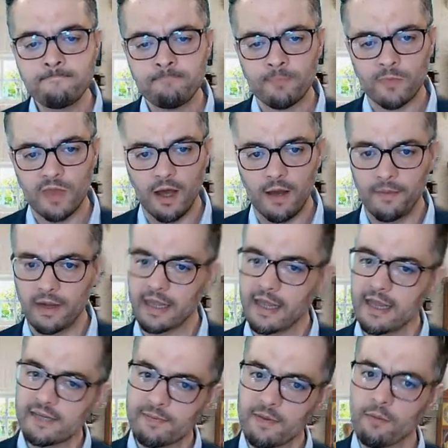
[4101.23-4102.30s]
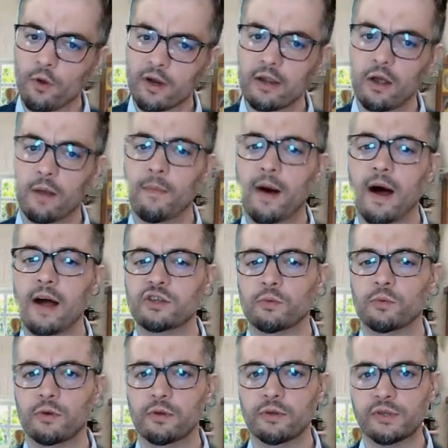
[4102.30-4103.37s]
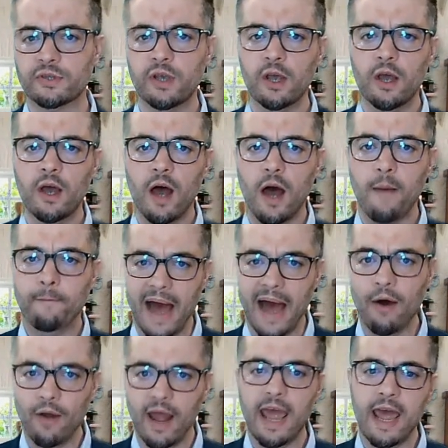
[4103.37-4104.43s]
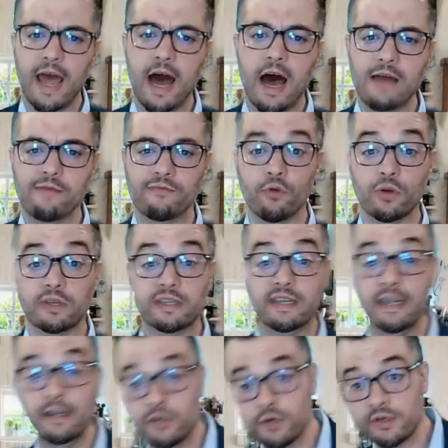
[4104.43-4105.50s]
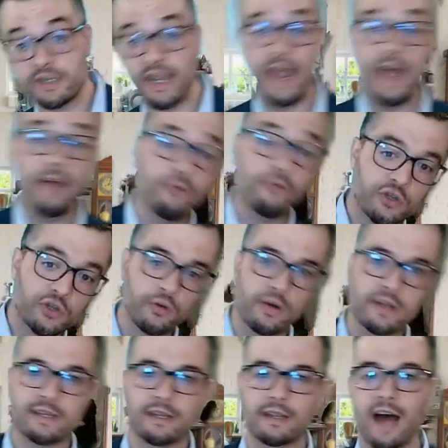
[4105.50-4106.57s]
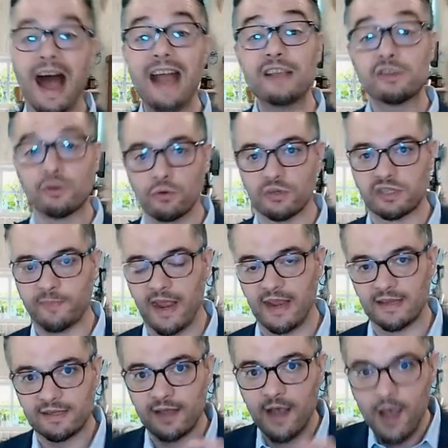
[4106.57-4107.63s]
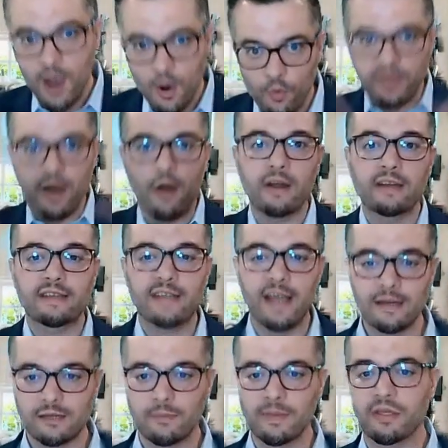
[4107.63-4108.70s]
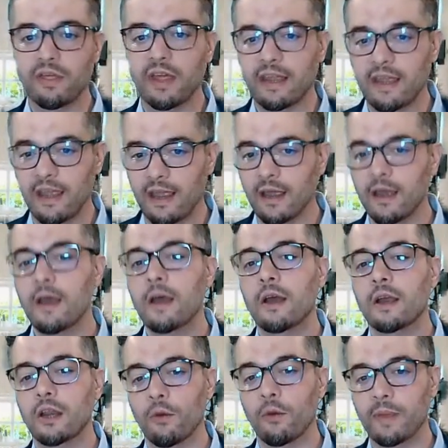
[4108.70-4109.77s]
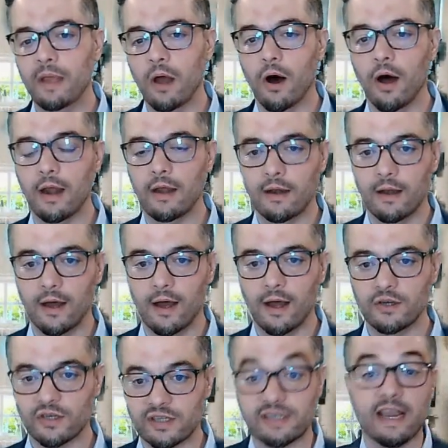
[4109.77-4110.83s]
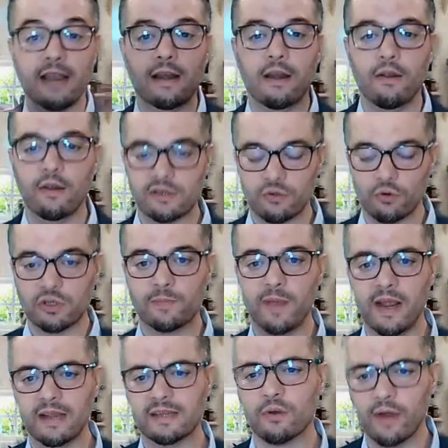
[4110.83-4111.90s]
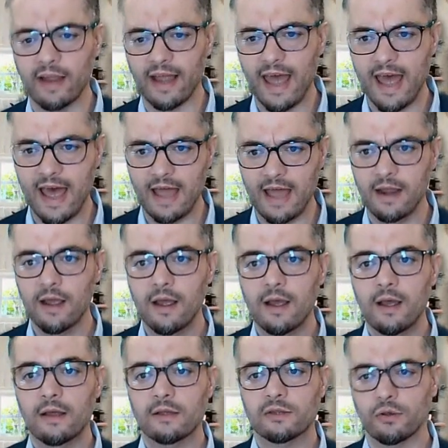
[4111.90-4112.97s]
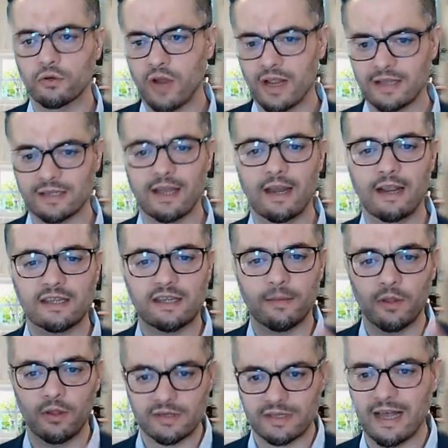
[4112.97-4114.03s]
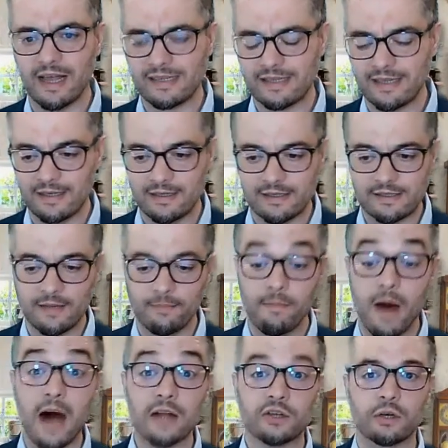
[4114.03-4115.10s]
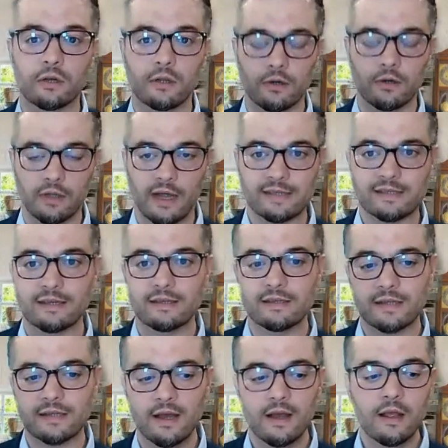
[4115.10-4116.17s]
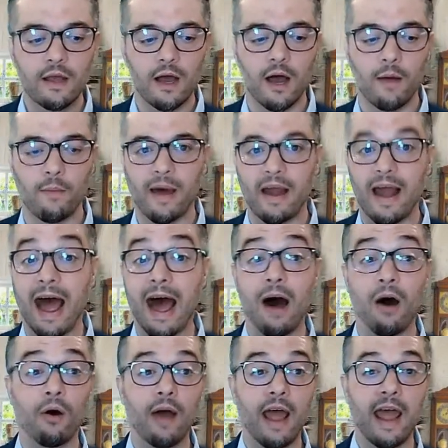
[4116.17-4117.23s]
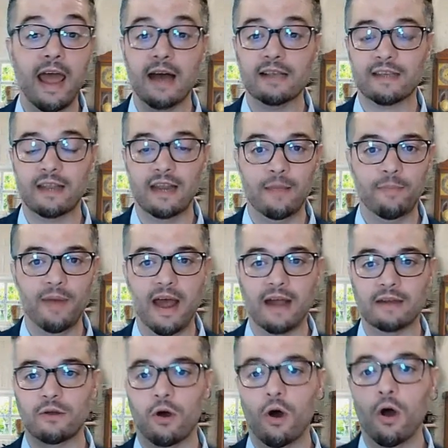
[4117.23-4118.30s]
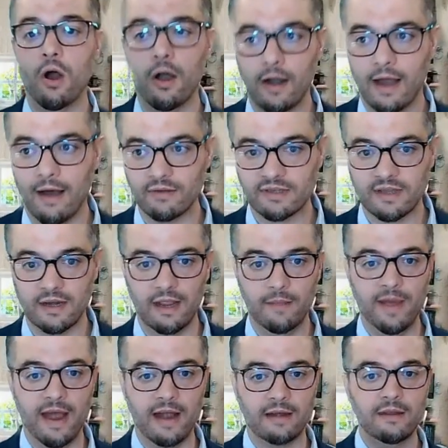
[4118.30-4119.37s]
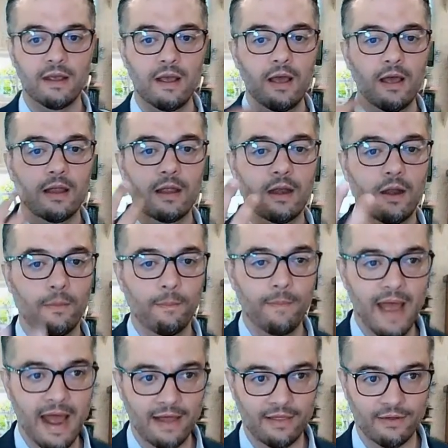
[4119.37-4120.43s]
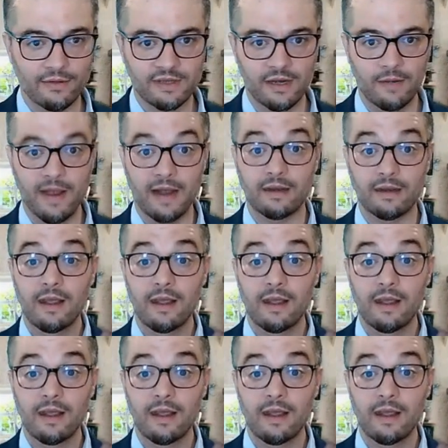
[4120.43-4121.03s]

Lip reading: and he's been working on modules about AI for teachers and for students in the high school space, with our intent to be thinking, beyond just the secondary school space going ahead. So translating some of those lessons, modular lessons, about how AI is going to impact art, how it's going to impact, math, how it's going to impact,